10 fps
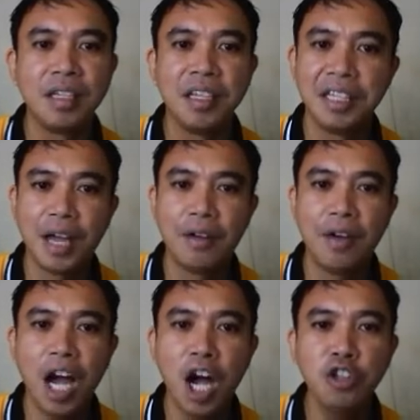Now,
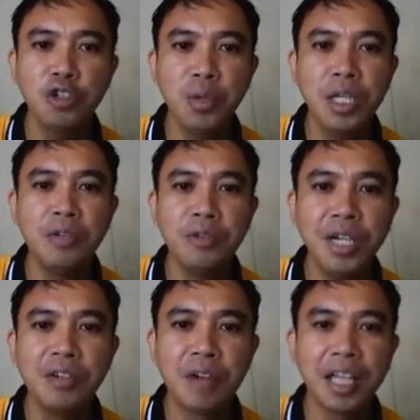how do we
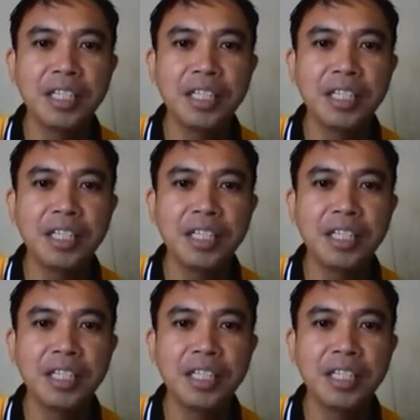rewrite